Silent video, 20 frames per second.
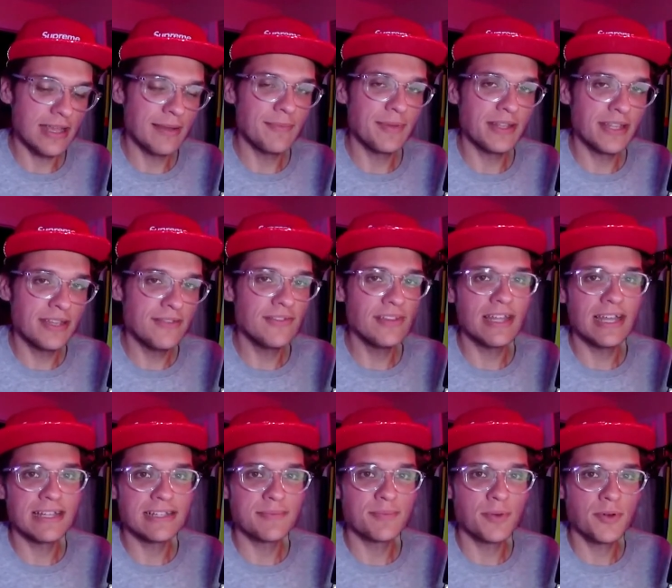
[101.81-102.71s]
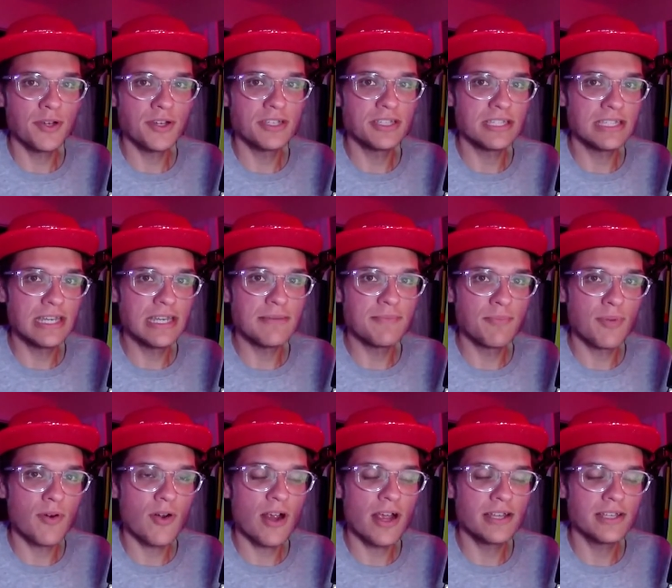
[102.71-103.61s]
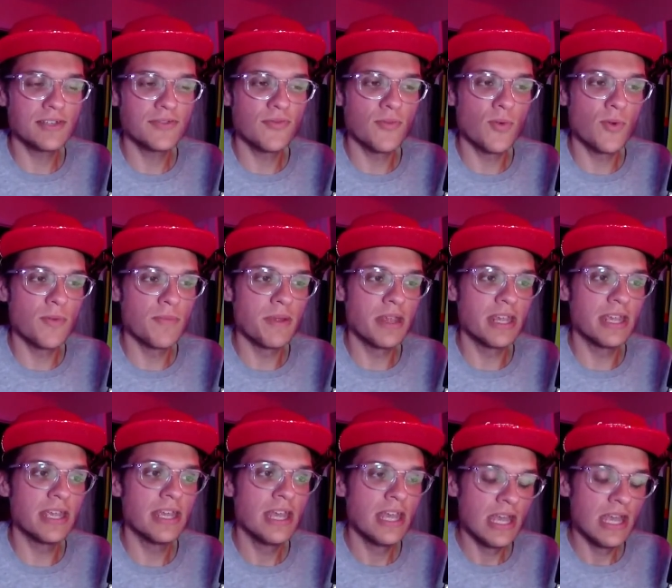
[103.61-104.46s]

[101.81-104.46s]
but even that's a pretty steep price for me.